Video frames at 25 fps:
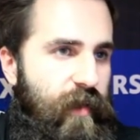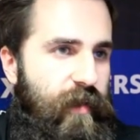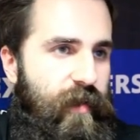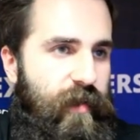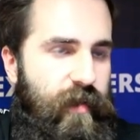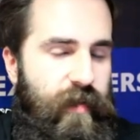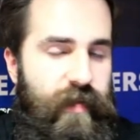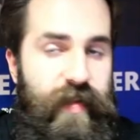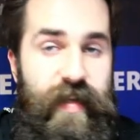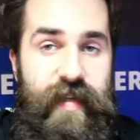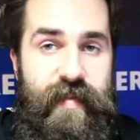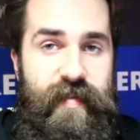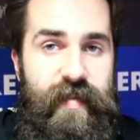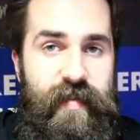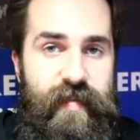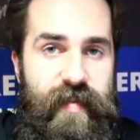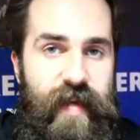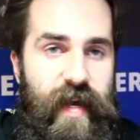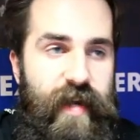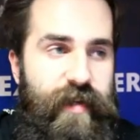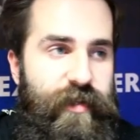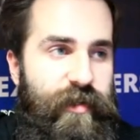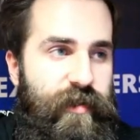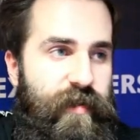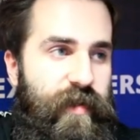this is
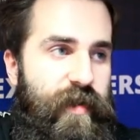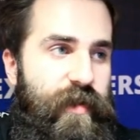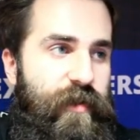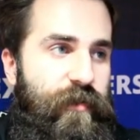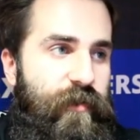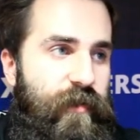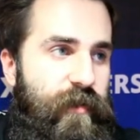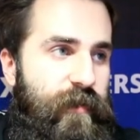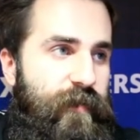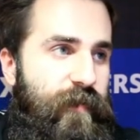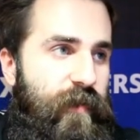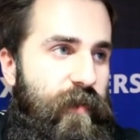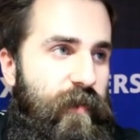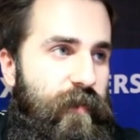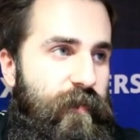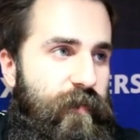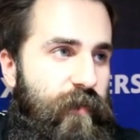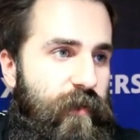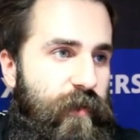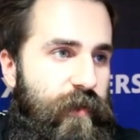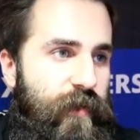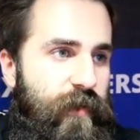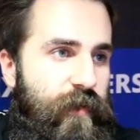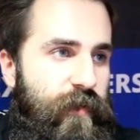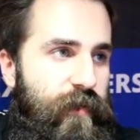actually useful
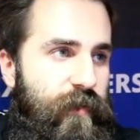for you